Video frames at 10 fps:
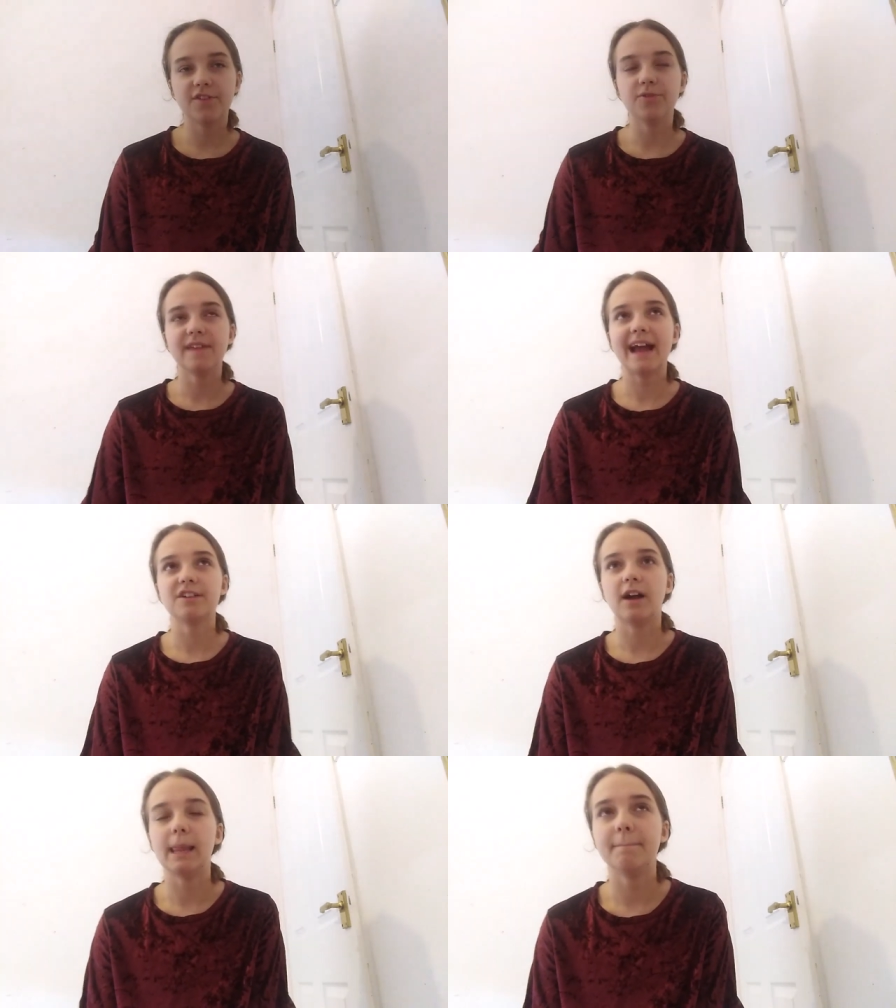to
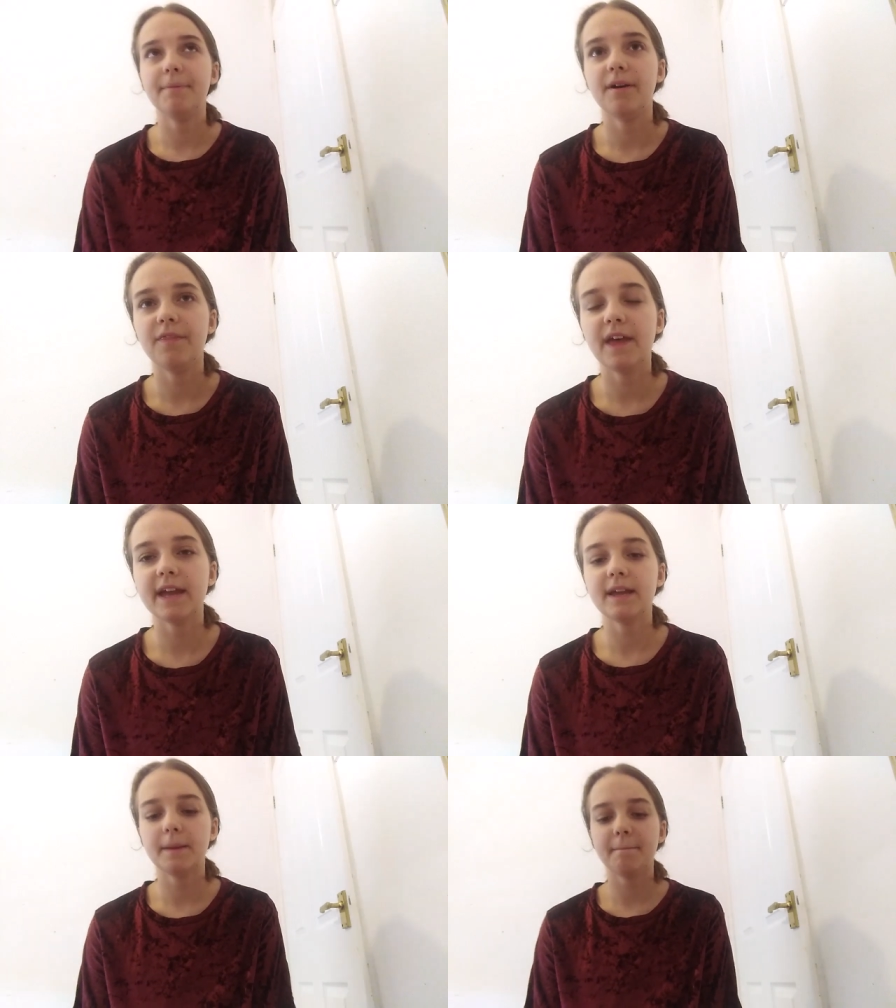tactile input,
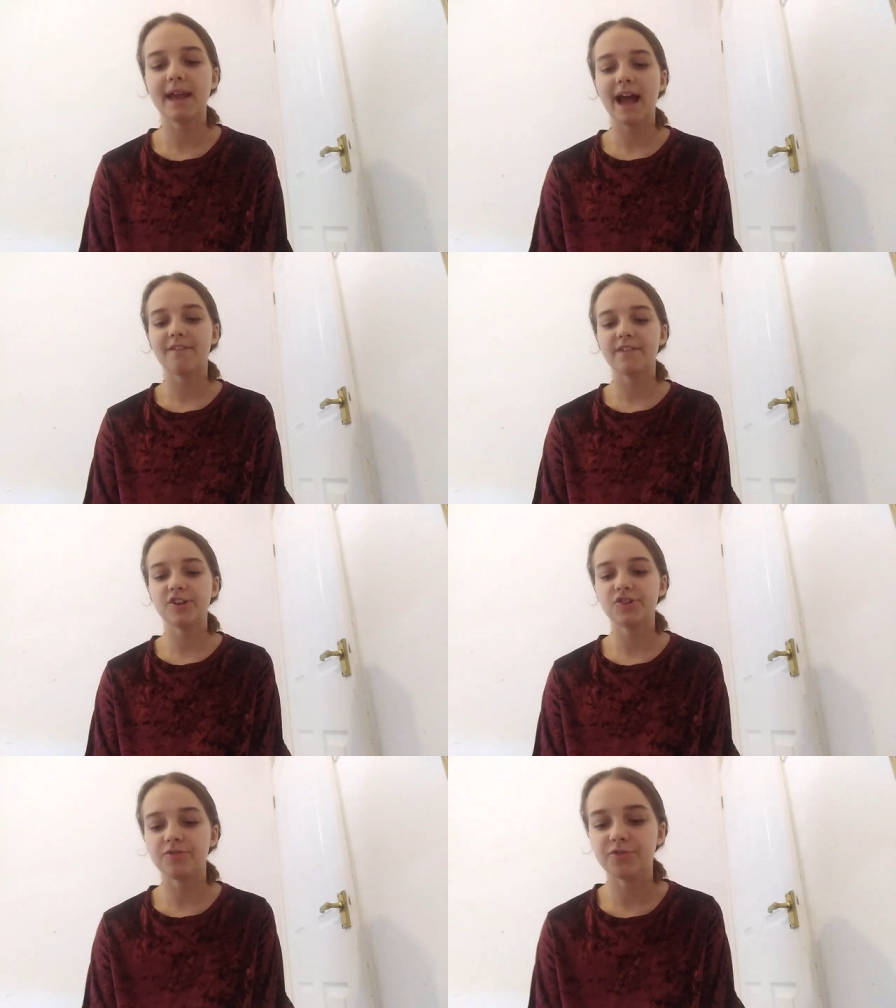they may have
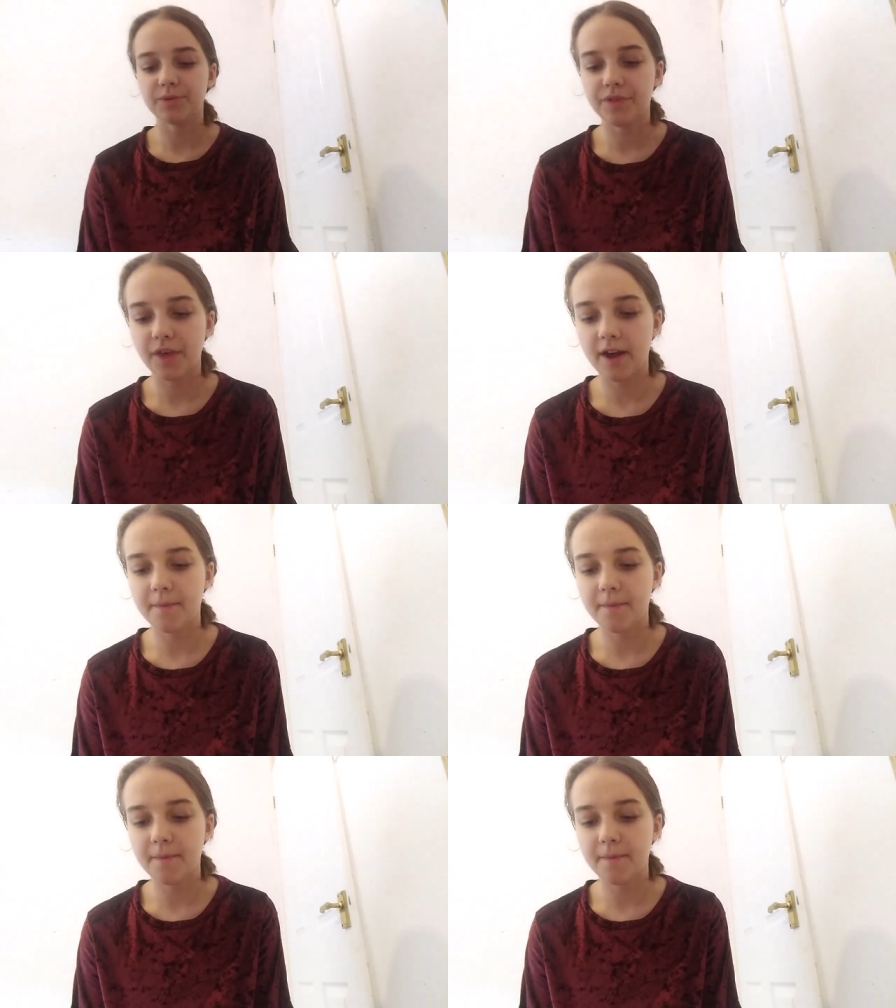issues with